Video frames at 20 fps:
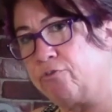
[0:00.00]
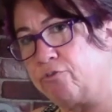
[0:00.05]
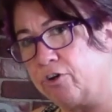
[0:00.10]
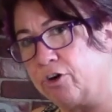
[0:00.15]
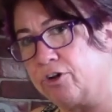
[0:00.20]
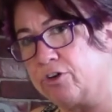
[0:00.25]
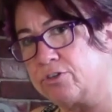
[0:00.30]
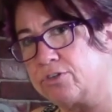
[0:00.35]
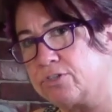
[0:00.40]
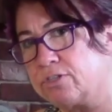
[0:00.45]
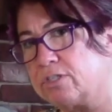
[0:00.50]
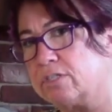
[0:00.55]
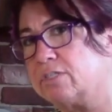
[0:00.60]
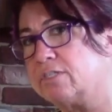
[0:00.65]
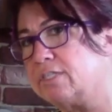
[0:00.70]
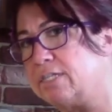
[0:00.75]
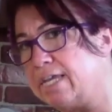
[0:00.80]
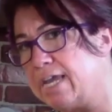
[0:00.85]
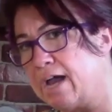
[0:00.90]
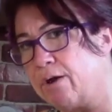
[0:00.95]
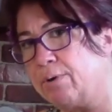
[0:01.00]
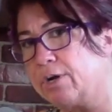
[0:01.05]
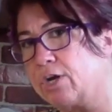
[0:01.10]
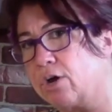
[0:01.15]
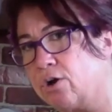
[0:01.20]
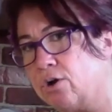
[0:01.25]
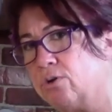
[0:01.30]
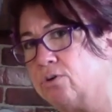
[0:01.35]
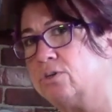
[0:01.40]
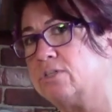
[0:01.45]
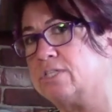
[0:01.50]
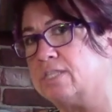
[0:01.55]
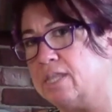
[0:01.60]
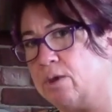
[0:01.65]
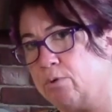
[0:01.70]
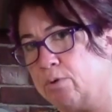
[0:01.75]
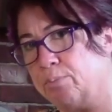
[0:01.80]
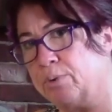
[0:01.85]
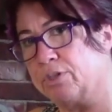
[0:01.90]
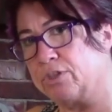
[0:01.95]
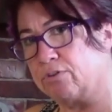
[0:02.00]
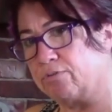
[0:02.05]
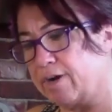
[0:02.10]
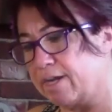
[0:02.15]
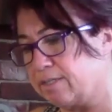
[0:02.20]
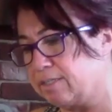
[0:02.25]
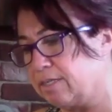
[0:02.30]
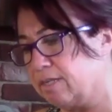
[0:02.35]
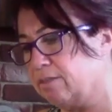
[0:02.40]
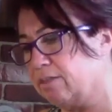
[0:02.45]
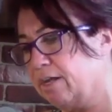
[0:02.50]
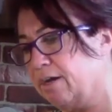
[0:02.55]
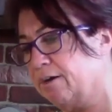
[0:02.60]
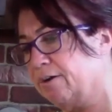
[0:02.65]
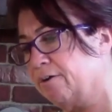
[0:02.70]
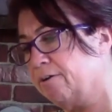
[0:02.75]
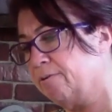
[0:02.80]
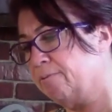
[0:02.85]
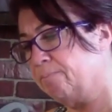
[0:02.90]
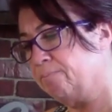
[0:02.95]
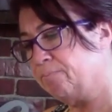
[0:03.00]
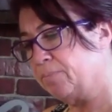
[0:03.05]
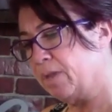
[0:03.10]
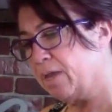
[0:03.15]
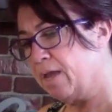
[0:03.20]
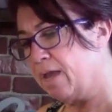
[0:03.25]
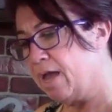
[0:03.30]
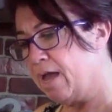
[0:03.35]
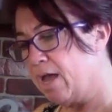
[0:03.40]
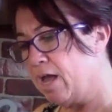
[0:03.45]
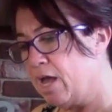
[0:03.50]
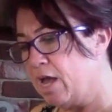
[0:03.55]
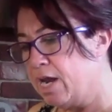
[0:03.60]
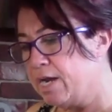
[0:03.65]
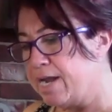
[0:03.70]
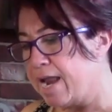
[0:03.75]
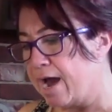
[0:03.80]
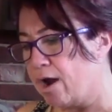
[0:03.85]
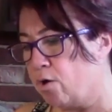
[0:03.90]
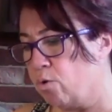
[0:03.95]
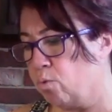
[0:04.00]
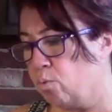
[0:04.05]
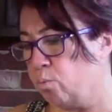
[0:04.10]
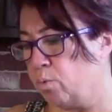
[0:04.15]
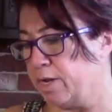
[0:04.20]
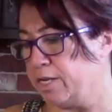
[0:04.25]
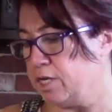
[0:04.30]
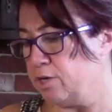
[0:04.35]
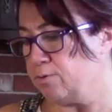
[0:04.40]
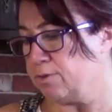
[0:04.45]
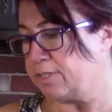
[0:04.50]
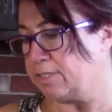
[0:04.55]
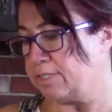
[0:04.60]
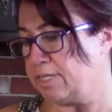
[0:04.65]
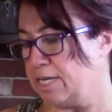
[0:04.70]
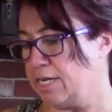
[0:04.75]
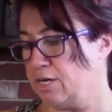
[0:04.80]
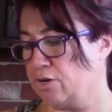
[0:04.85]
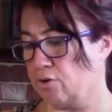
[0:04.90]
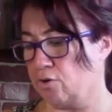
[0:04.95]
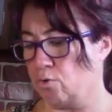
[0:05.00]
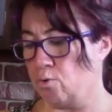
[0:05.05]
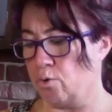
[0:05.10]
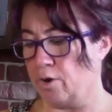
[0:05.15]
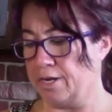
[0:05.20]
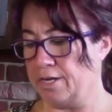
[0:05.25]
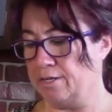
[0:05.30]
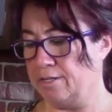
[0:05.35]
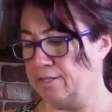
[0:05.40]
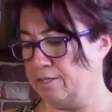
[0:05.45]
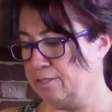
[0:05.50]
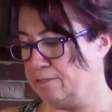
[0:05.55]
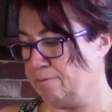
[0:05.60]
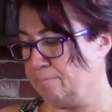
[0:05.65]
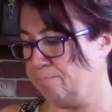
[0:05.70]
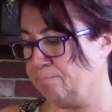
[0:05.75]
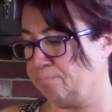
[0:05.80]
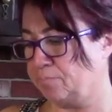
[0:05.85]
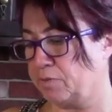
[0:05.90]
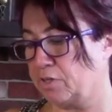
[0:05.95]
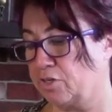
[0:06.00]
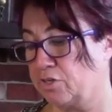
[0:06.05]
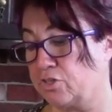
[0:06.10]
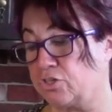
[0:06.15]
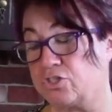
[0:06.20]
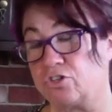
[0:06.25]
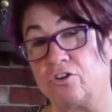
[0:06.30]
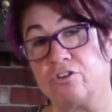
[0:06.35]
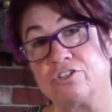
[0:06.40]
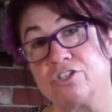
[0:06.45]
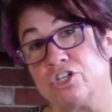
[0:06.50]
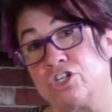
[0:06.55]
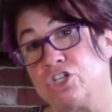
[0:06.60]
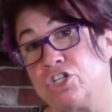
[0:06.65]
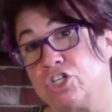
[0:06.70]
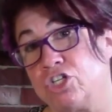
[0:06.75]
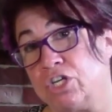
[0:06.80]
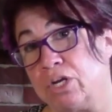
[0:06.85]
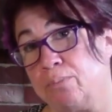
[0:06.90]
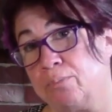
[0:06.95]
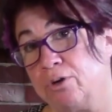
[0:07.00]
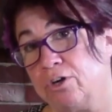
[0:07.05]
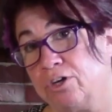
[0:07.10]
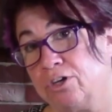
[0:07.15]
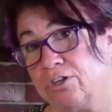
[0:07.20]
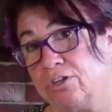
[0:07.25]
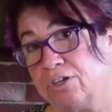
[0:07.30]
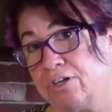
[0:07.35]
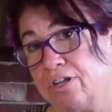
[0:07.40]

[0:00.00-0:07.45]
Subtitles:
first, see how it goes, and then we'll put the rest in there. Now, when you see your oil start to shimmer